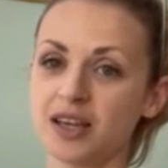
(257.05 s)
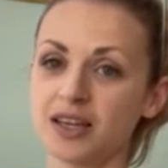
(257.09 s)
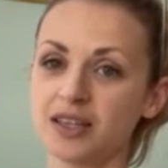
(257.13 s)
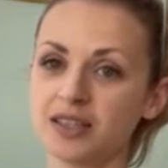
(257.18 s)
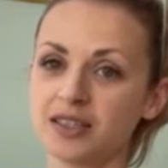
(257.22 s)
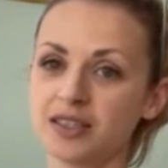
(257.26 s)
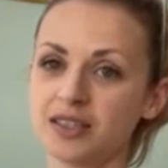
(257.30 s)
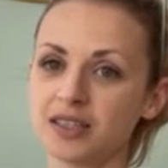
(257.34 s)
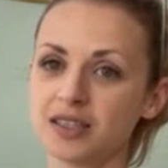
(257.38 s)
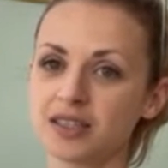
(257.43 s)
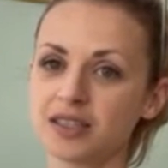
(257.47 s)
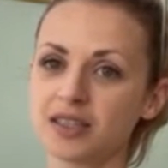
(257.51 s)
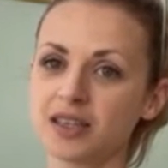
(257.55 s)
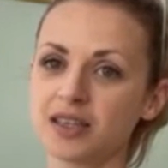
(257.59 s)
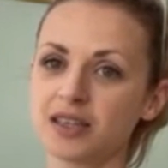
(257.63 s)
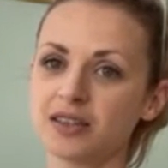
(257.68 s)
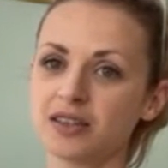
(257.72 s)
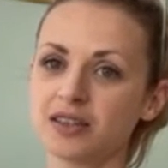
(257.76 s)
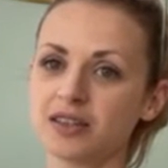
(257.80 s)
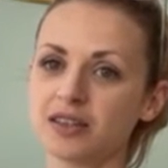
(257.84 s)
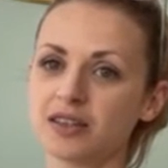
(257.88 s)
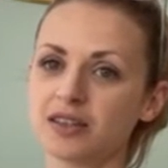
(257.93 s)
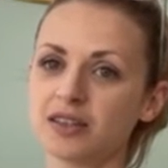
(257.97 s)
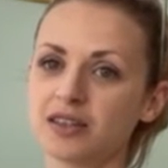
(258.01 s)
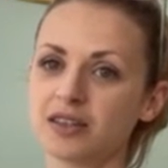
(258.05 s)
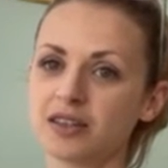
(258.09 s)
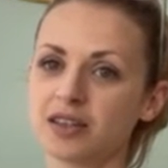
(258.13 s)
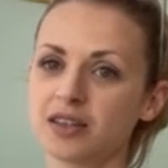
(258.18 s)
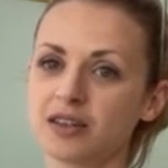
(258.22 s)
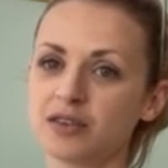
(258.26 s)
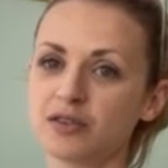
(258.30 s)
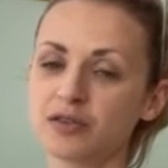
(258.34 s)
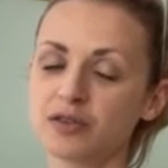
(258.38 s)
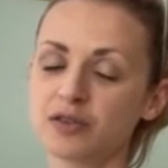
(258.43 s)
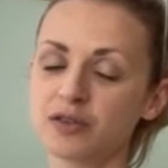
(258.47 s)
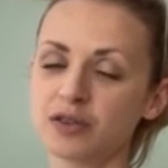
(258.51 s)
this can
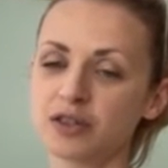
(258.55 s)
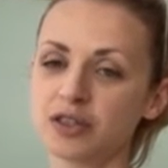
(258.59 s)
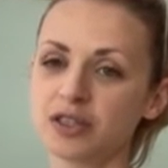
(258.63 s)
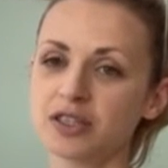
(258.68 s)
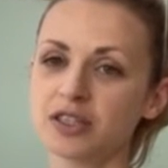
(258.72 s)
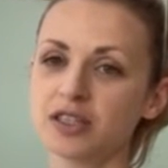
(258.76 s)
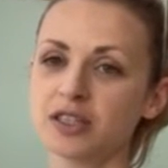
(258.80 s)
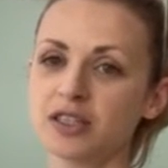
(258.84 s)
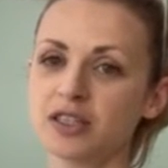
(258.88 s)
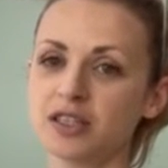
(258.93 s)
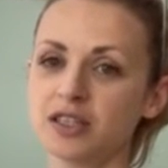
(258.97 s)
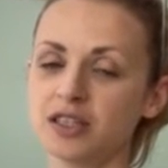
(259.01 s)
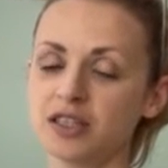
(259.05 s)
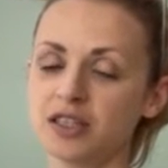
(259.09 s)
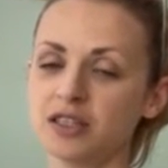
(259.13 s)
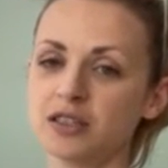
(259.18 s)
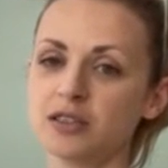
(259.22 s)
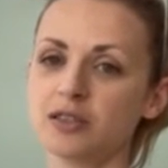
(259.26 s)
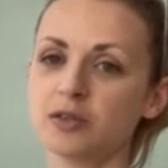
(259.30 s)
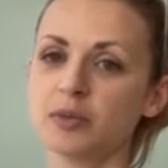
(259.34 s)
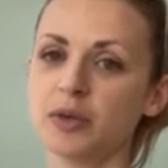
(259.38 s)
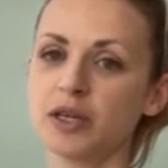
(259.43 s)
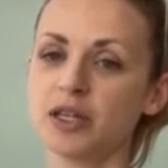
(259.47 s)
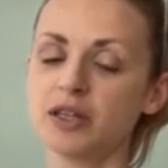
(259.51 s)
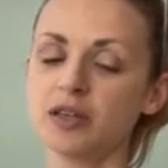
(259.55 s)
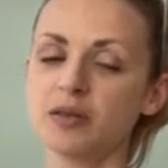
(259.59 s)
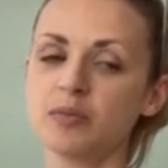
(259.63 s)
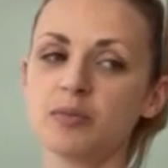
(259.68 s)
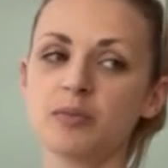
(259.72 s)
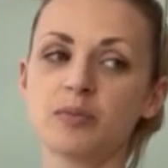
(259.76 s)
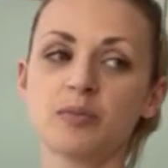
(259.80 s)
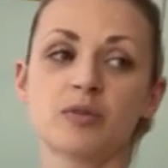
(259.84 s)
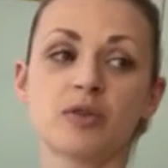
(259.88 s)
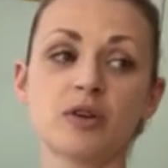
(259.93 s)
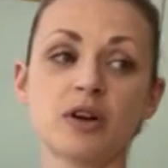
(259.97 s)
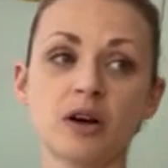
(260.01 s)
of course lead to many
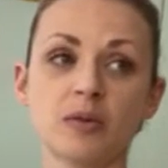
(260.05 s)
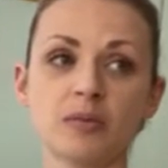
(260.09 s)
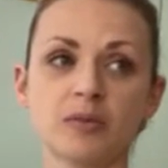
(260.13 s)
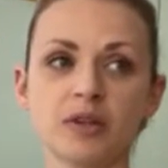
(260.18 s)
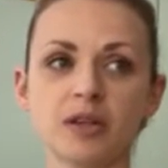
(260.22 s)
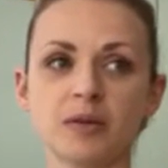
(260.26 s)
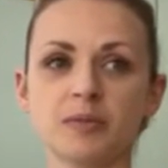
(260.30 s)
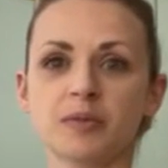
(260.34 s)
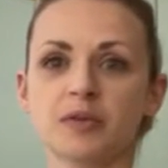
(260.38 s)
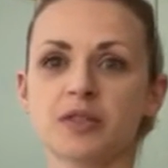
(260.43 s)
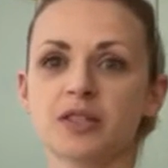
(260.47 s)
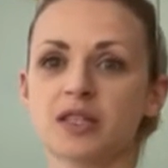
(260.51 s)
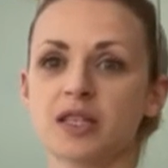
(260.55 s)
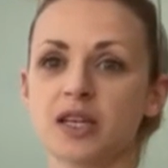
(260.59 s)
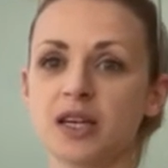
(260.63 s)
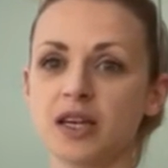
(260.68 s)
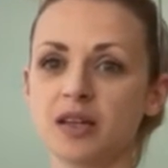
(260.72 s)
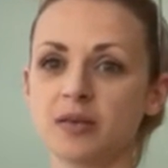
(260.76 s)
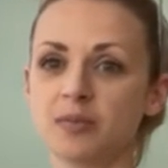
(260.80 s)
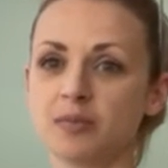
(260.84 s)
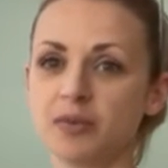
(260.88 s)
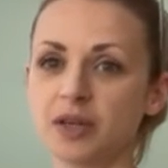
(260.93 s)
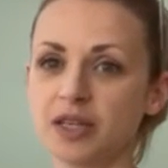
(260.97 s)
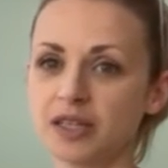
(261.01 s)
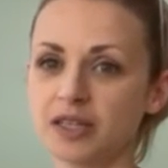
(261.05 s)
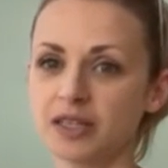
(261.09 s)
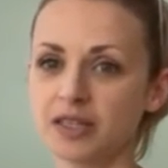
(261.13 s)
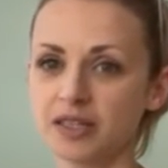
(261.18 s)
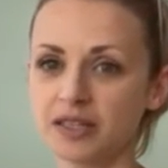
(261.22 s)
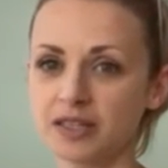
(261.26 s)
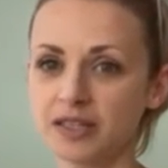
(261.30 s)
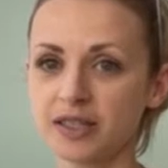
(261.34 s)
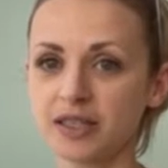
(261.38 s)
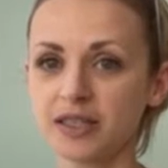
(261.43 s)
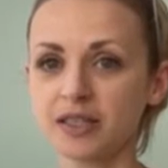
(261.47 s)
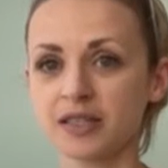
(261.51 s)
problems and many
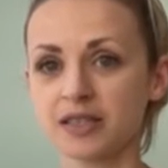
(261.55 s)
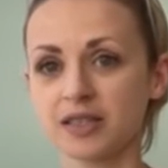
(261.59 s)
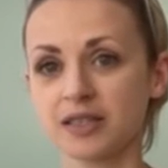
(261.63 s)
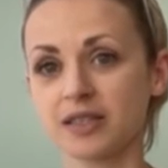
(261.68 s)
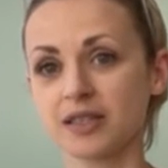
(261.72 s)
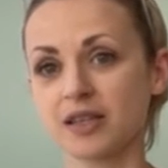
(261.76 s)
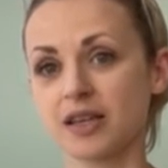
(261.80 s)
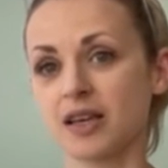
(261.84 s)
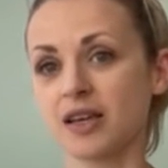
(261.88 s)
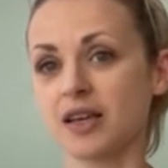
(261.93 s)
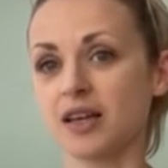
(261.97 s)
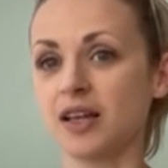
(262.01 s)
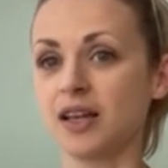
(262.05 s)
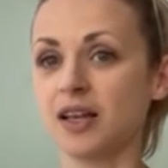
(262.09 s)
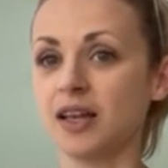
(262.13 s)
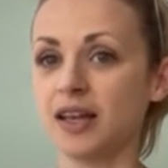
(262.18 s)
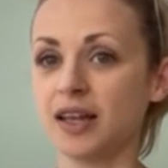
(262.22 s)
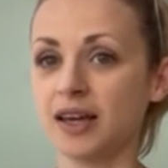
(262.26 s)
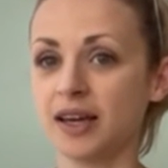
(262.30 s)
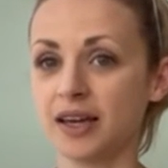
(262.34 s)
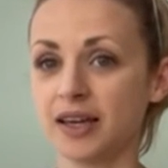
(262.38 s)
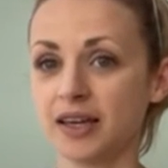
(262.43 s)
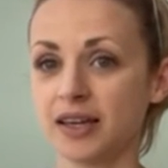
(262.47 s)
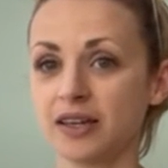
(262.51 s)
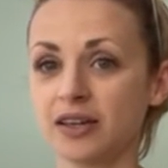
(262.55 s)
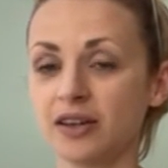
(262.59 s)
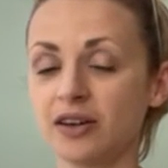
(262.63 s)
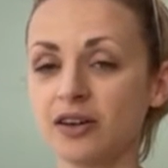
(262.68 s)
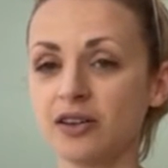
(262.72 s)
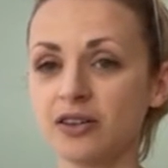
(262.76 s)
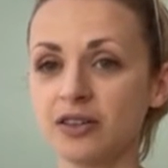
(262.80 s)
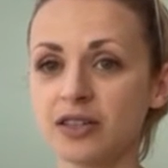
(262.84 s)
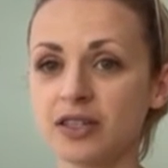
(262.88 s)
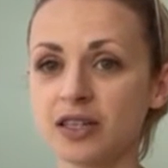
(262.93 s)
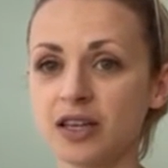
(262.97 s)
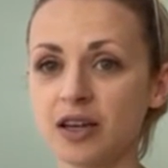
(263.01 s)
diseases, like
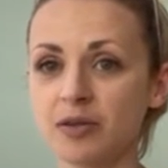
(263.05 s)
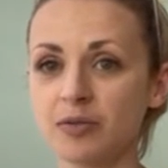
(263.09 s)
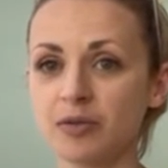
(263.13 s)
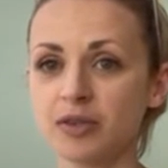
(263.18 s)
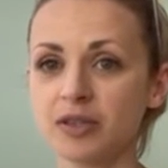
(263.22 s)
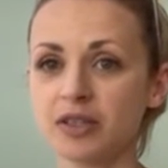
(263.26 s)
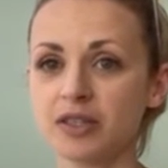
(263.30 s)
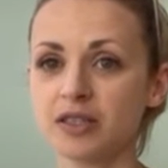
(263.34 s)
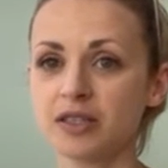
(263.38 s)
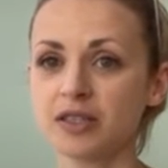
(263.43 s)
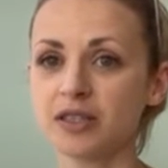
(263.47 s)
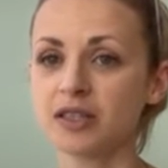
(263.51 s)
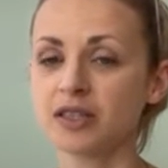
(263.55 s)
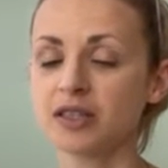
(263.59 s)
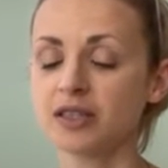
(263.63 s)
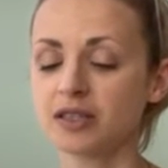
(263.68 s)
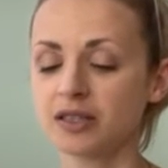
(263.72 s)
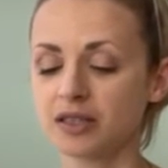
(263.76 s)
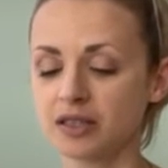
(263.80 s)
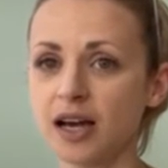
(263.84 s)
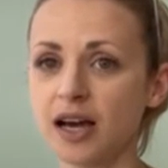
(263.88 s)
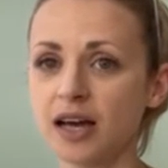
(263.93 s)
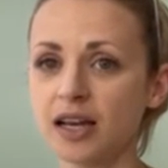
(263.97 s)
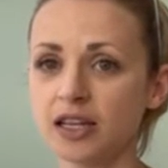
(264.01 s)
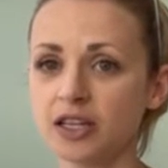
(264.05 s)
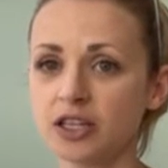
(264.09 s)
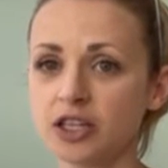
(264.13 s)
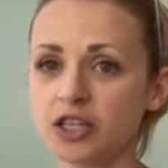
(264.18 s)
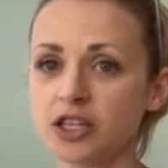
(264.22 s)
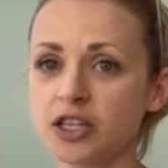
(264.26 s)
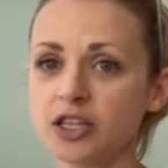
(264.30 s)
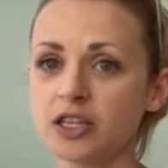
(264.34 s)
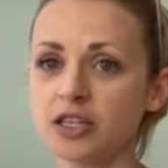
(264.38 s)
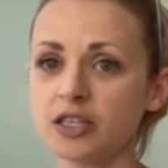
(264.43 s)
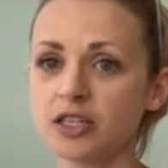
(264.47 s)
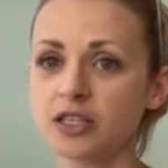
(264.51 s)
Alzheimer's disease,
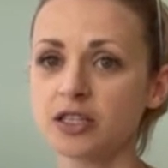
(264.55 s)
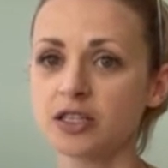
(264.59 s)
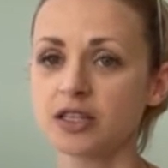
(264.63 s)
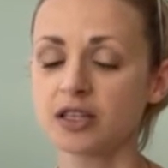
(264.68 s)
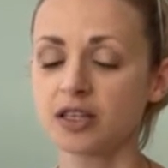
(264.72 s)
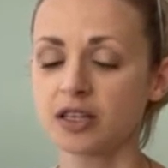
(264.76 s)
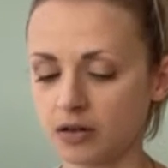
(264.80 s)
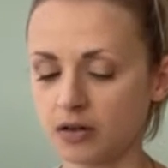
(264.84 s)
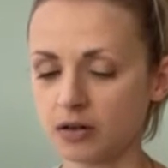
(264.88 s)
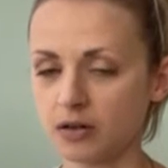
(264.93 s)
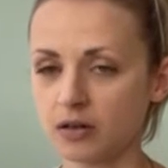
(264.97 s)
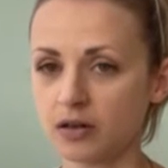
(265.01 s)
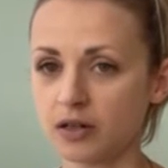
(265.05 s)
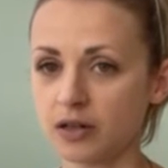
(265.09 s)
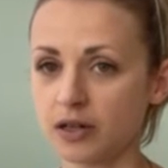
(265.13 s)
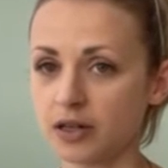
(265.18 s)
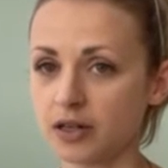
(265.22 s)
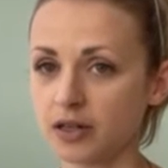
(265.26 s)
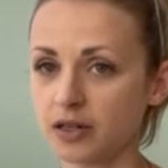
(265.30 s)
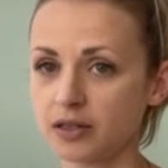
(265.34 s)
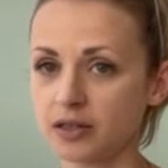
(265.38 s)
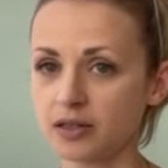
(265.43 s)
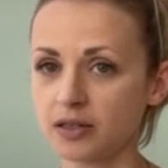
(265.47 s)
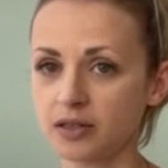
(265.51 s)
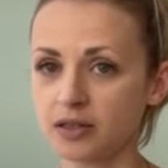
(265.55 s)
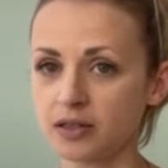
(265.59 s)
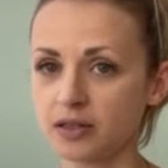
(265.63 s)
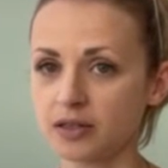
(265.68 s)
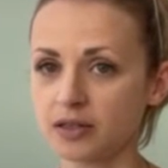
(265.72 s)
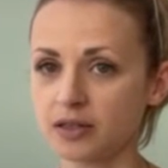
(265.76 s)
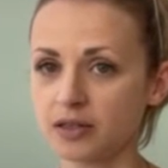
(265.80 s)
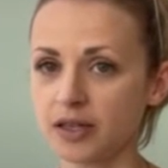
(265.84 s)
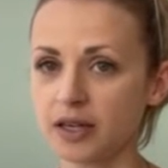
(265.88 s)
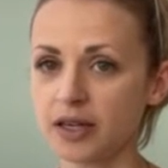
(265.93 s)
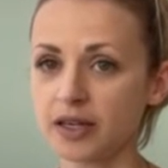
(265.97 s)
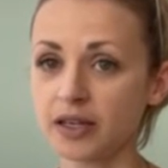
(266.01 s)
allergies, or
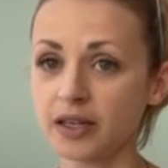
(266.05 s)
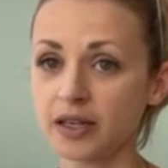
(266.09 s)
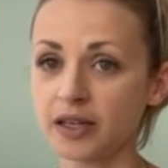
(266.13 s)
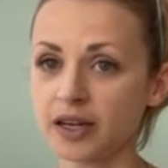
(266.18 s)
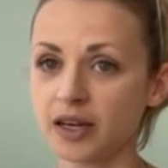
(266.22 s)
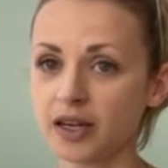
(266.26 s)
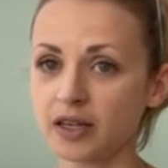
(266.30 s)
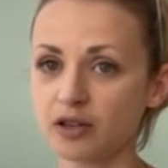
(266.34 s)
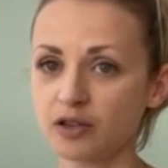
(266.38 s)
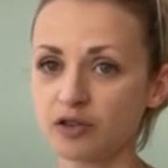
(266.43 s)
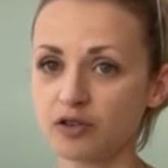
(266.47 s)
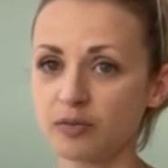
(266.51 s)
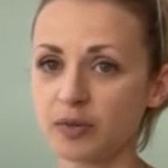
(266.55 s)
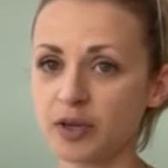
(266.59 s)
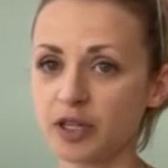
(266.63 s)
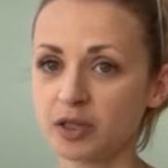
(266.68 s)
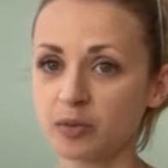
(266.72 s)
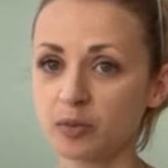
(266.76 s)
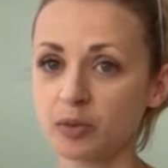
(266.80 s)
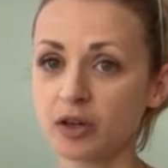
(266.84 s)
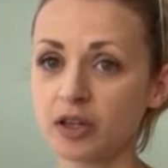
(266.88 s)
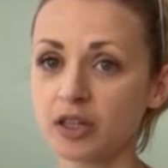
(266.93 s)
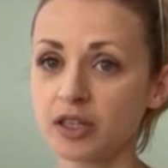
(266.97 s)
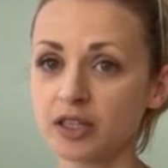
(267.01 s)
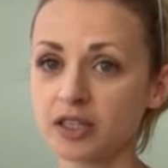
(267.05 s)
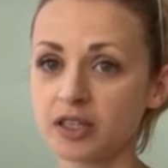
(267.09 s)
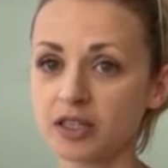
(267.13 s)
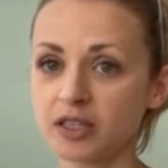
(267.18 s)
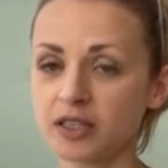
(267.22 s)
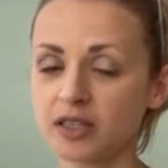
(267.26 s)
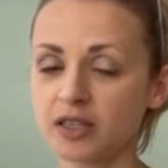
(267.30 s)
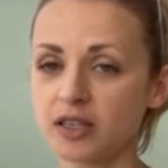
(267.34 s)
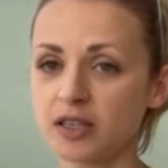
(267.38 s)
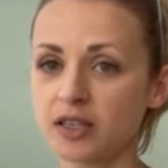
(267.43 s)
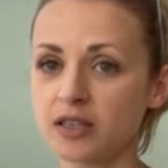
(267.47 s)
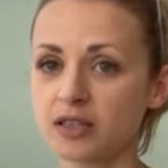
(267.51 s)
any kind of metabolic
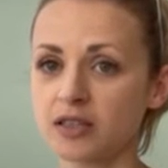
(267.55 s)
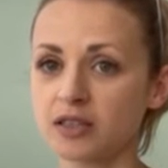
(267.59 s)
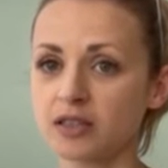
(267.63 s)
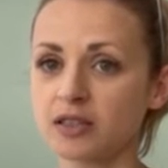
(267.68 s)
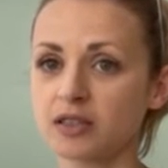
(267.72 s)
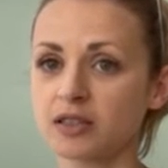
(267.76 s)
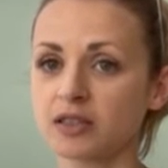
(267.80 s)
disease.